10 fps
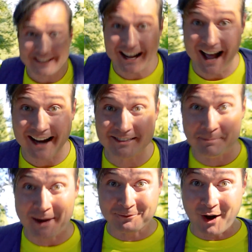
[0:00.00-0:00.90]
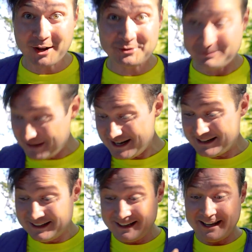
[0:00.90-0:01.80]
to hide the pet rocks with me?
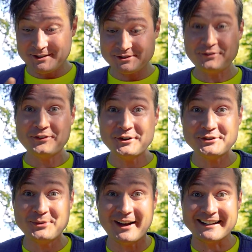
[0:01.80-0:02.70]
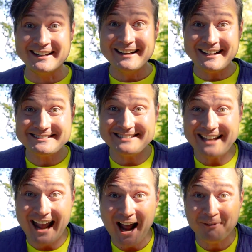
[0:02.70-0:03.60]
Here's the first one. It's the
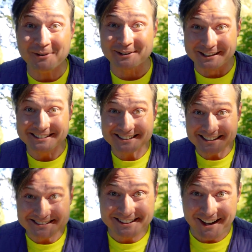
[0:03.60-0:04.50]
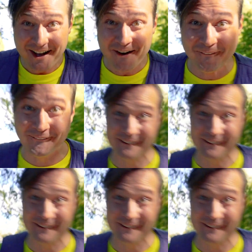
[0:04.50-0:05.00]
owl. Let's go.